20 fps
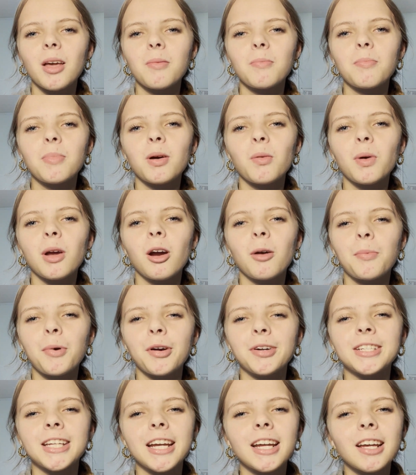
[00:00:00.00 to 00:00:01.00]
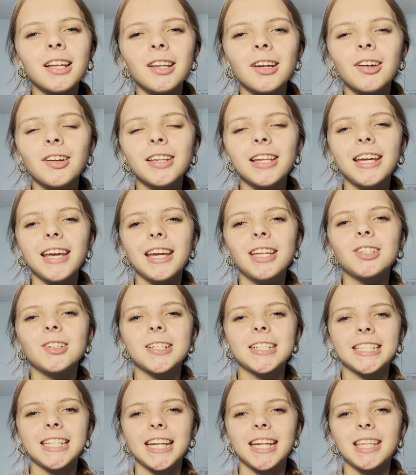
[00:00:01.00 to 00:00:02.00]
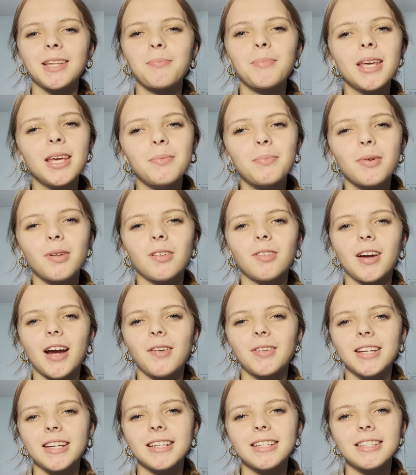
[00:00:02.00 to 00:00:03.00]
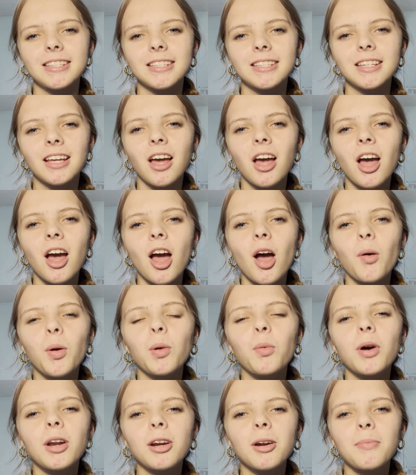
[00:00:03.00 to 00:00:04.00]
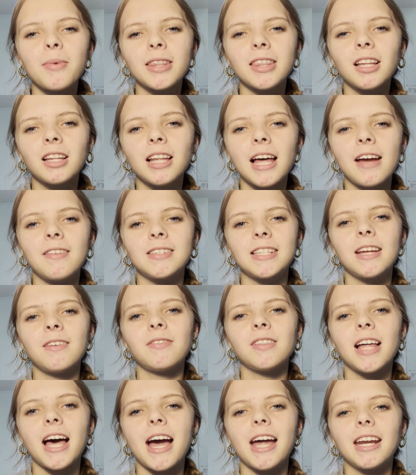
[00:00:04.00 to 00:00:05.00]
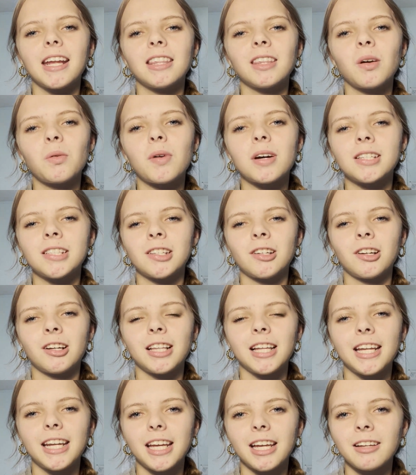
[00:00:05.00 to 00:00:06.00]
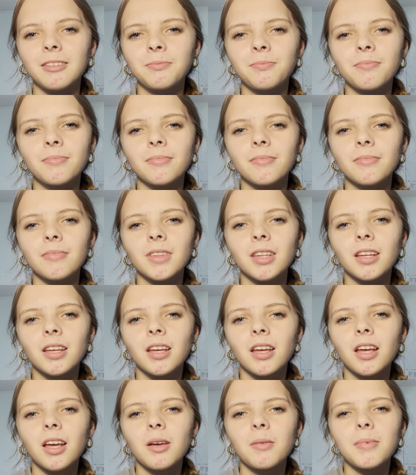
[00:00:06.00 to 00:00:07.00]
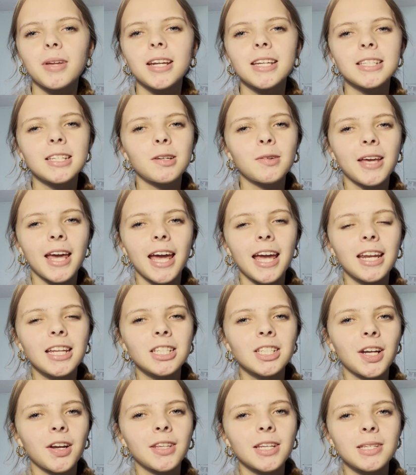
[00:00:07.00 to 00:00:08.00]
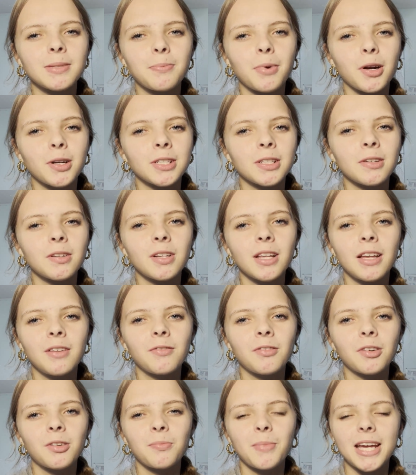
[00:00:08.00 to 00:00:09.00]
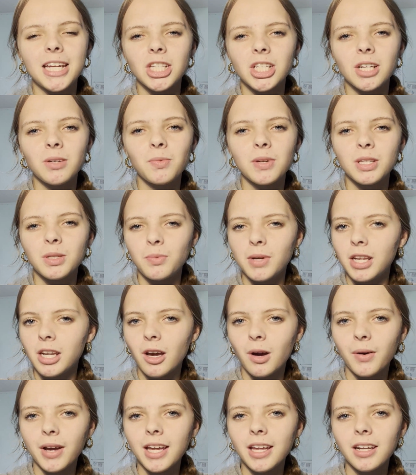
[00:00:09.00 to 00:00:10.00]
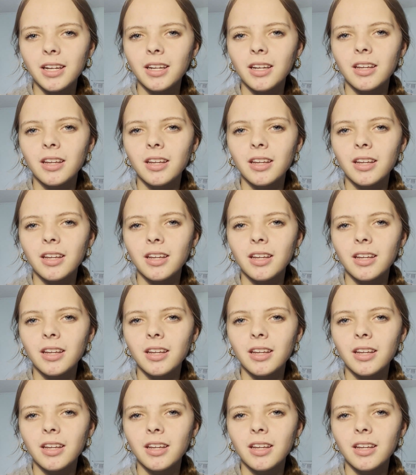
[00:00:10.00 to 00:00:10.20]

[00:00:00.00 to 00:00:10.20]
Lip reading: But we are particularly interested in the people around us. We wonder about the lives they've led and the ones they're leading. But is it okay to share this personal information once we know it?